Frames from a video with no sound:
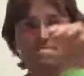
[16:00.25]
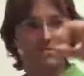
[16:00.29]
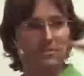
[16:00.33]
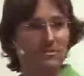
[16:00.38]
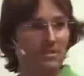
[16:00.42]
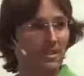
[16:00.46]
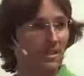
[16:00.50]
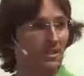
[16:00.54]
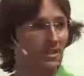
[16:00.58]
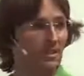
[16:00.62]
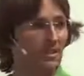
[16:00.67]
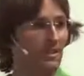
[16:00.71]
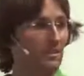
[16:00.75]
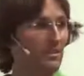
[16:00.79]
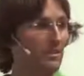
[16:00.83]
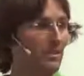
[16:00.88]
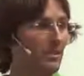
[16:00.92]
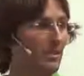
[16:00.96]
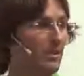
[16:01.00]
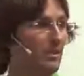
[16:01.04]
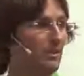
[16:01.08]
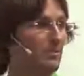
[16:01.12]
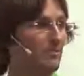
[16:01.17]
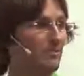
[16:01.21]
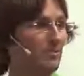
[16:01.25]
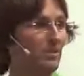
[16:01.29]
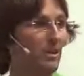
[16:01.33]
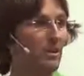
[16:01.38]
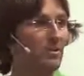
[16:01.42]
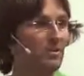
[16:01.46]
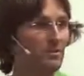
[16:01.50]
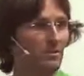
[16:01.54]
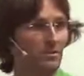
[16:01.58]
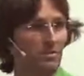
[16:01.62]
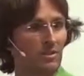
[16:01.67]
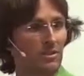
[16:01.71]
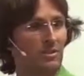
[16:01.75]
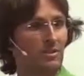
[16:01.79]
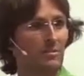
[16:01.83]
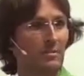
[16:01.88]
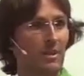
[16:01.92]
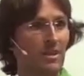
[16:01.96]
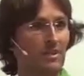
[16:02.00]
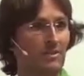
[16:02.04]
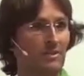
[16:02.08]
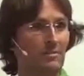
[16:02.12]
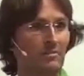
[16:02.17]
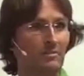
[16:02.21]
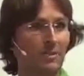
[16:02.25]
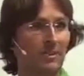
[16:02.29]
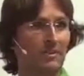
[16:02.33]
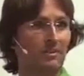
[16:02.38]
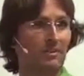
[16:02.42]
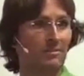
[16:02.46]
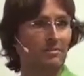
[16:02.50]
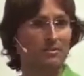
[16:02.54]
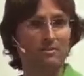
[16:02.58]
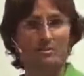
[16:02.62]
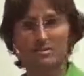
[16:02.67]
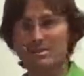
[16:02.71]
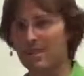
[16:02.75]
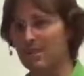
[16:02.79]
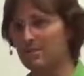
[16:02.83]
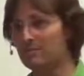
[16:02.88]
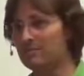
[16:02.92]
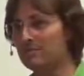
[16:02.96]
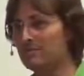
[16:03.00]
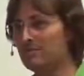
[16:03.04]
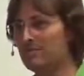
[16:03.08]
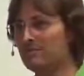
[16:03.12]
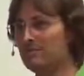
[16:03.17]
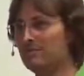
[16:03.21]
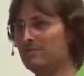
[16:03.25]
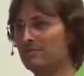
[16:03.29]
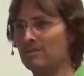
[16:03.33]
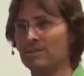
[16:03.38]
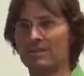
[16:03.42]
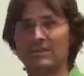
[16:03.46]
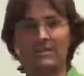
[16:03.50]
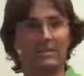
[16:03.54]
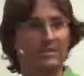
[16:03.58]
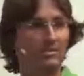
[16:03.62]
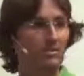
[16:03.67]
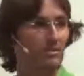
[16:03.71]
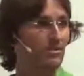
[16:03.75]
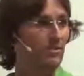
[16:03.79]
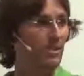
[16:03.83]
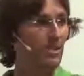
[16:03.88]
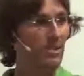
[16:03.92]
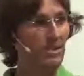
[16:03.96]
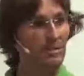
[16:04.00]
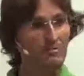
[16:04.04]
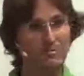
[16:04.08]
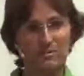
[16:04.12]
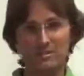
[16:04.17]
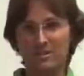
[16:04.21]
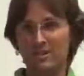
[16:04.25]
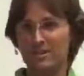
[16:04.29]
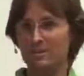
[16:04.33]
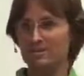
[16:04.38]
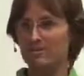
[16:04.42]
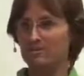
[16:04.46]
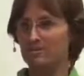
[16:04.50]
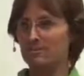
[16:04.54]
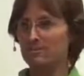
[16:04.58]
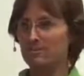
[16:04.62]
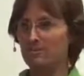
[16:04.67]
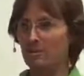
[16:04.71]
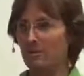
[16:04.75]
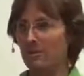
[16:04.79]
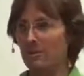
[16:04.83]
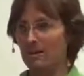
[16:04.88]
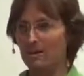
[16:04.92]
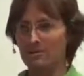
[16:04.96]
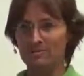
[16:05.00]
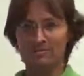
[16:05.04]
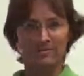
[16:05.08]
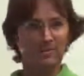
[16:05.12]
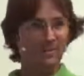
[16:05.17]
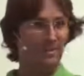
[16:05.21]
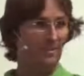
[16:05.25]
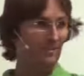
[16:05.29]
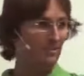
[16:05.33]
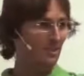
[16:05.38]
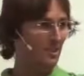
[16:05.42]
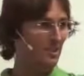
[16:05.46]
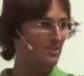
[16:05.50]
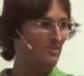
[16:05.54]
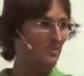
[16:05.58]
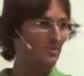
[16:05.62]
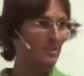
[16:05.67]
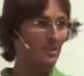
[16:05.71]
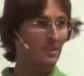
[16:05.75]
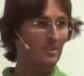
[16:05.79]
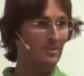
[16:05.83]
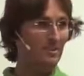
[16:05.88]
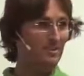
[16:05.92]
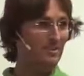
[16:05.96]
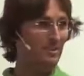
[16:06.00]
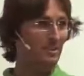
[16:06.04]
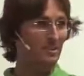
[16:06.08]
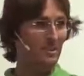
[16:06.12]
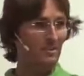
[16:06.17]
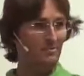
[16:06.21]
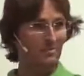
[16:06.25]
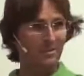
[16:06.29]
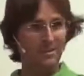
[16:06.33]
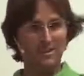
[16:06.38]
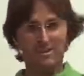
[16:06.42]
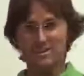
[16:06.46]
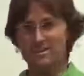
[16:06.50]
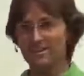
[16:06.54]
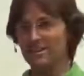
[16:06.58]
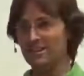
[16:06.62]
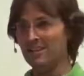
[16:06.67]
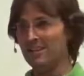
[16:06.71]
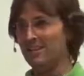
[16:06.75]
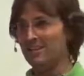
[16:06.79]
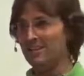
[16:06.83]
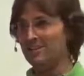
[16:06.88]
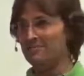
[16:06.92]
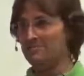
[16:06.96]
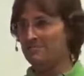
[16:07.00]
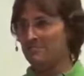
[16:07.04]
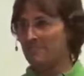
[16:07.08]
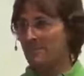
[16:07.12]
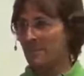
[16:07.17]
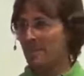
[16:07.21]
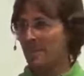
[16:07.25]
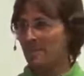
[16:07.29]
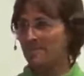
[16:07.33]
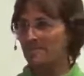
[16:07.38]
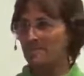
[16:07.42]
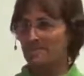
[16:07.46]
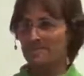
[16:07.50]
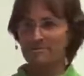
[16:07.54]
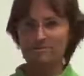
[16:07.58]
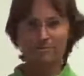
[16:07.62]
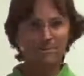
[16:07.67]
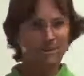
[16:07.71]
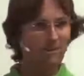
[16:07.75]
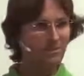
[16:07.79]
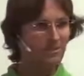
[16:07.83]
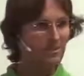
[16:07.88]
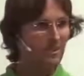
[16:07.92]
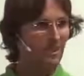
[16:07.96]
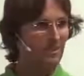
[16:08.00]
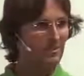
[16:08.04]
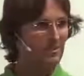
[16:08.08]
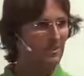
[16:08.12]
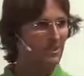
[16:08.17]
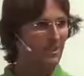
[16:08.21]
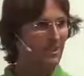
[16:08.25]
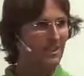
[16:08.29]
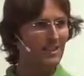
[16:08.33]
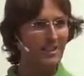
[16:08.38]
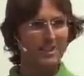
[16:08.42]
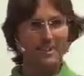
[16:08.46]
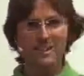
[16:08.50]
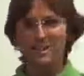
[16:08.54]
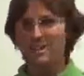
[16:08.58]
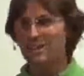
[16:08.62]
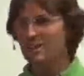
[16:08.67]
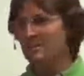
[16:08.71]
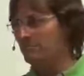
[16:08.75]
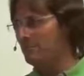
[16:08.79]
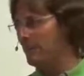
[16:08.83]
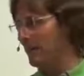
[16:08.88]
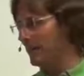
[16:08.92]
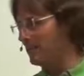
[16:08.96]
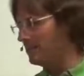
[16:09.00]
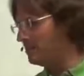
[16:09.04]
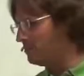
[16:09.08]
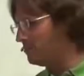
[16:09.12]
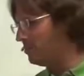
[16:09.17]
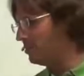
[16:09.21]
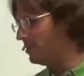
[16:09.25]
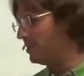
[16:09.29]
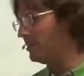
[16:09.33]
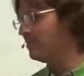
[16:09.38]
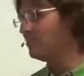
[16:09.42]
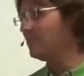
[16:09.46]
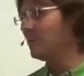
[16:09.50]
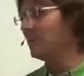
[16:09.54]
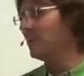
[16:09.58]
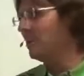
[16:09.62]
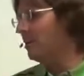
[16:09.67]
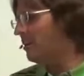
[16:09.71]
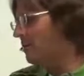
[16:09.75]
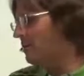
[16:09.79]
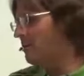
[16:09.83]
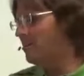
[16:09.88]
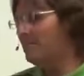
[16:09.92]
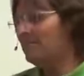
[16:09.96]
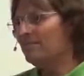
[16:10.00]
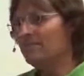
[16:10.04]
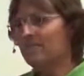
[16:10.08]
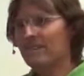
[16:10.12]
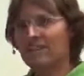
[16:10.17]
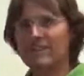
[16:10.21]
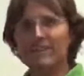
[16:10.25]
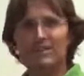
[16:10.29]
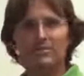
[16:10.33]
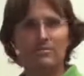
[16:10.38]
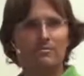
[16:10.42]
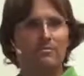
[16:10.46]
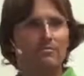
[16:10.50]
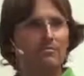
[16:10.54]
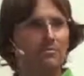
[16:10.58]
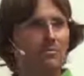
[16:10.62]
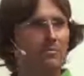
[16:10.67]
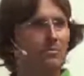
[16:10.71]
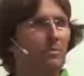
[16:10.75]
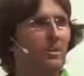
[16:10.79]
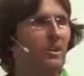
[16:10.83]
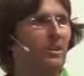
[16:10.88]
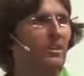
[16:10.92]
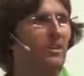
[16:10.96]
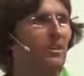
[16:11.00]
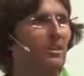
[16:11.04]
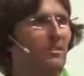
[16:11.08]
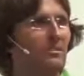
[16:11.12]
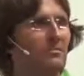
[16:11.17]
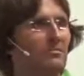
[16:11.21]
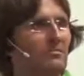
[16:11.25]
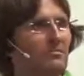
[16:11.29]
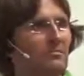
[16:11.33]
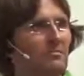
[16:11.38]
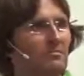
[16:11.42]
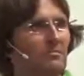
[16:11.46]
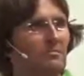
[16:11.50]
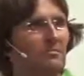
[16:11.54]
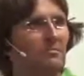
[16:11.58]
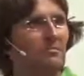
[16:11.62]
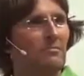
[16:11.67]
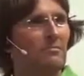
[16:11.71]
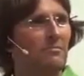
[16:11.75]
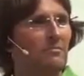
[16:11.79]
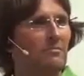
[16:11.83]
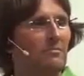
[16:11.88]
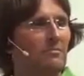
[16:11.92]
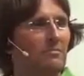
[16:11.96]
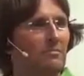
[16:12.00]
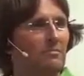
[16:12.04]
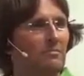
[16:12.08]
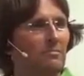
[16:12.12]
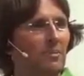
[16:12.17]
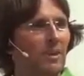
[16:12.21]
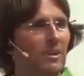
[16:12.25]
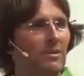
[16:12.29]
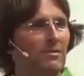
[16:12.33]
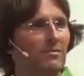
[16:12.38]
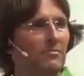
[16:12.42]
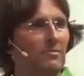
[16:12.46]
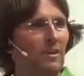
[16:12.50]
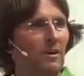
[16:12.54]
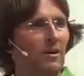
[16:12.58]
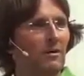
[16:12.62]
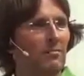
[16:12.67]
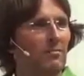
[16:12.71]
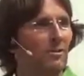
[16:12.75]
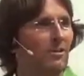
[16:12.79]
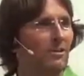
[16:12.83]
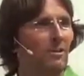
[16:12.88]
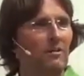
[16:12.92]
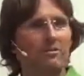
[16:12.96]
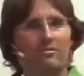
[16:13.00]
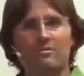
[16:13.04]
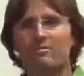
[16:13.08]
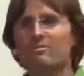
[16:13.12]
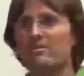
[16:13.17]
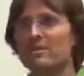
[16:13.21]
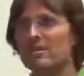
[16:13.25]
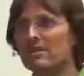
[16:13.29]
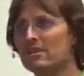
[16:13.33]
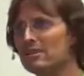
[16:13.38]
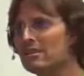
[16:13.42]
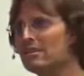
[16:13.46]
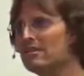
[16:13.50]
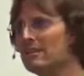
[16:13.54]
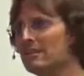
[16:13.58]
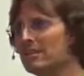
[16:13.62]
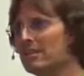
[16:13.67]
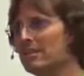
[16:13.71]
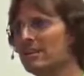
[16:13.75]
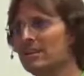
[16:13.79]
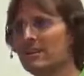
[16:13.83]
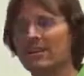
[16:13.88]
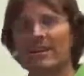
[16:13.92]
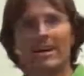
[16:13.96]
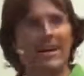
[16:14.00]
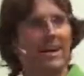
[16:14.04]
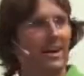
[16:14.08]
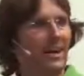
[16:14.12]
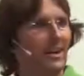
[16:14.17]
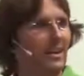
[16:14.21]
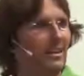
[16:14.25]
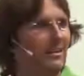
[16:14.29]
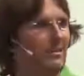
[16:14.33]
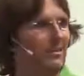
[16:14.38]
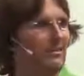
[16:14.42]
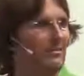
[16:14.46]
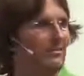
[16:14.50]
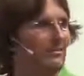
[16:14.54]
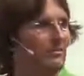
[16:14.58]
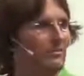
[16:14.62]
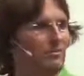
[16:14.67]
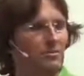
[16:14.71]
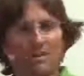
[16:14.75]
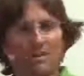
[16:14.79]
in a social situation where he's looked up to and he seems like he's all pious and he seems like he's got everything under control sexually, but you put him alone and he's looking at pedophile pornography and